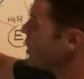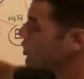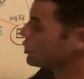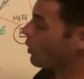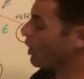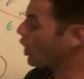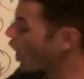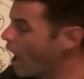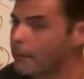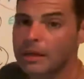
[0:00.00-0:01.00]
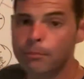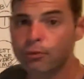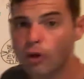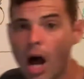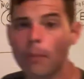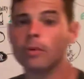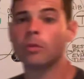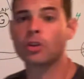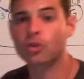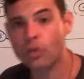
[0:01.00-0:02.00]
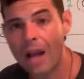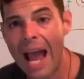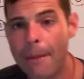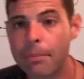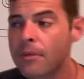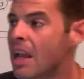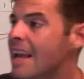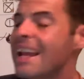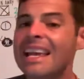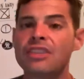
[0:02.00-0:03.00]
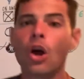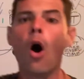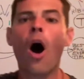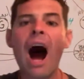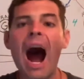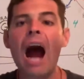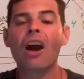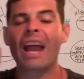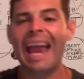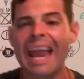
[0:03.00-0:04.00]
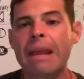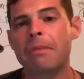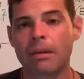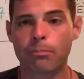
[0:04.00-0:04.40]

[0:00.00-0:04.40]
So a common problem with trap is our aiming